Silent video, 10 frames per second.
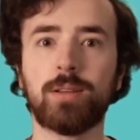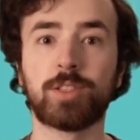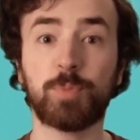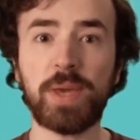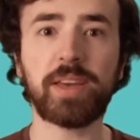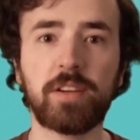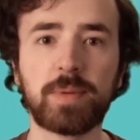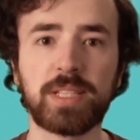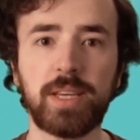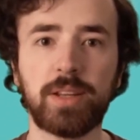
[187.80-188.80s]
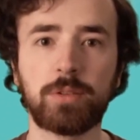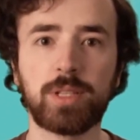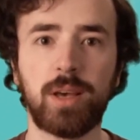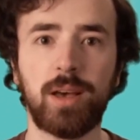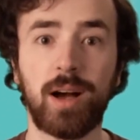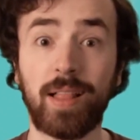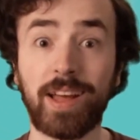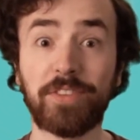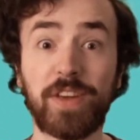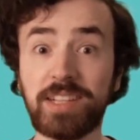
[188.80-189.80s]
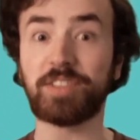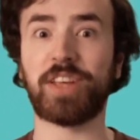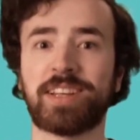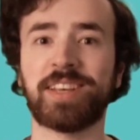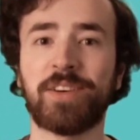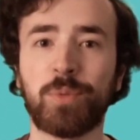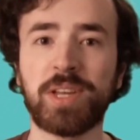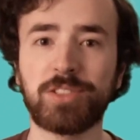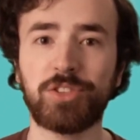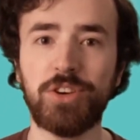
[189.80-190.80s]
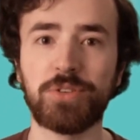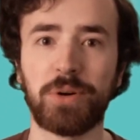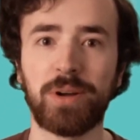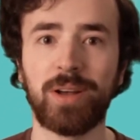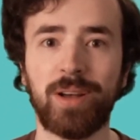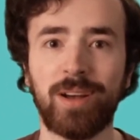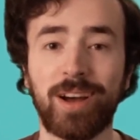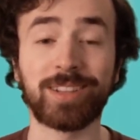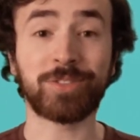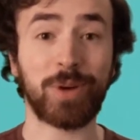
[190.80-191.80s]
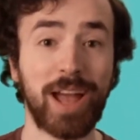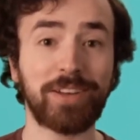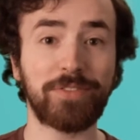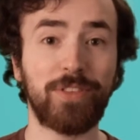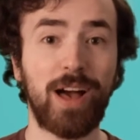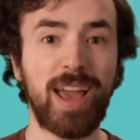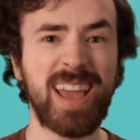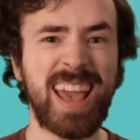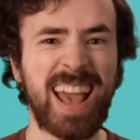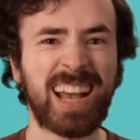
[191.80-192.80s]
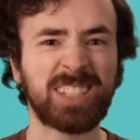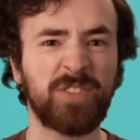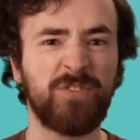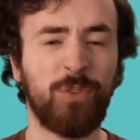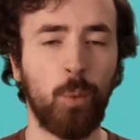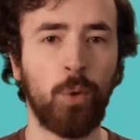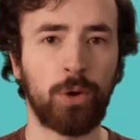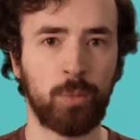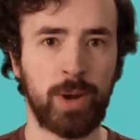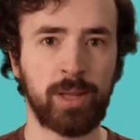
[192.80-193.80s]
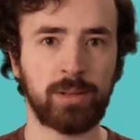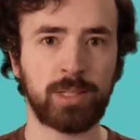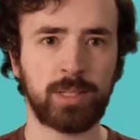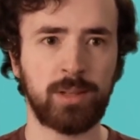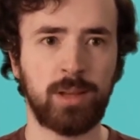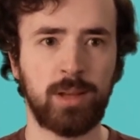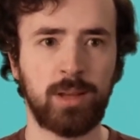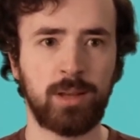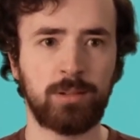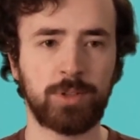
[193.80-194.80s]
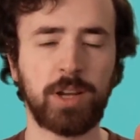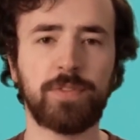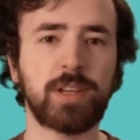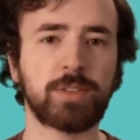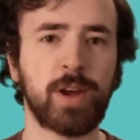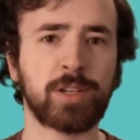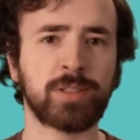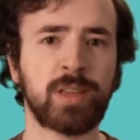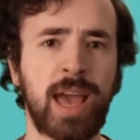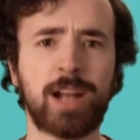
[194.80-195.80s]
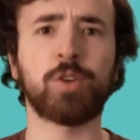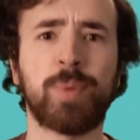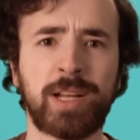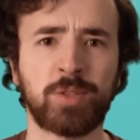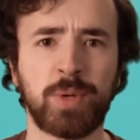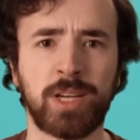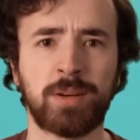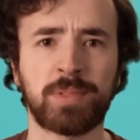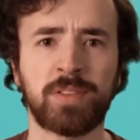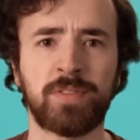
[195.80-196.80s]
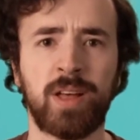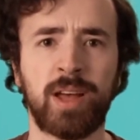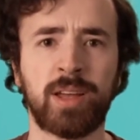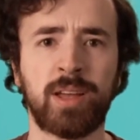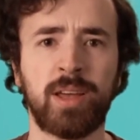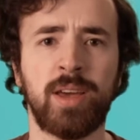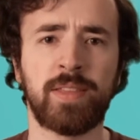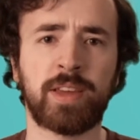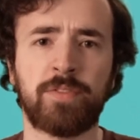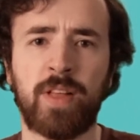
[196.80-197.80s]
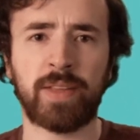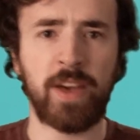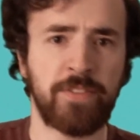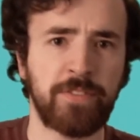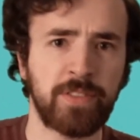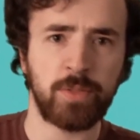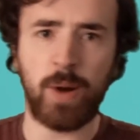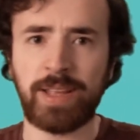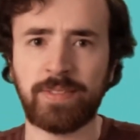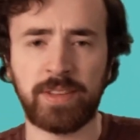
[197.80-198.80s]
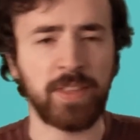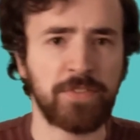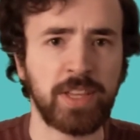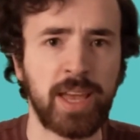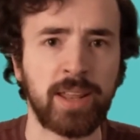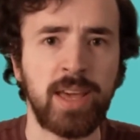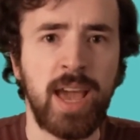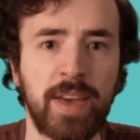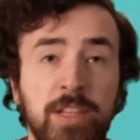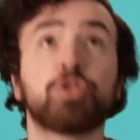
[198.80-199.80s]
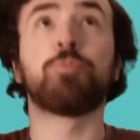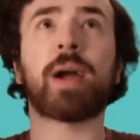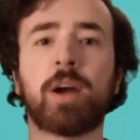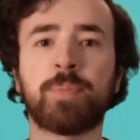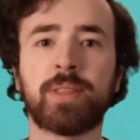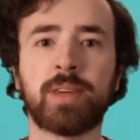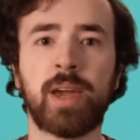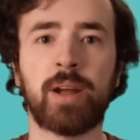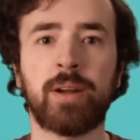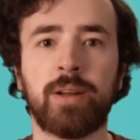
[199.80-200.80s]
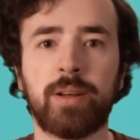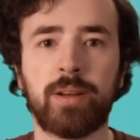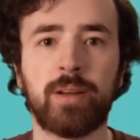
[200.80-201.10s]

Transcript: speaking of mosquitoes, a lot of insects have wings too. A dragonfly has four wings. Dragonflies are actually acrobats when it comes to flying. They can fly left, then right, then left again, and then shoot back up into the air.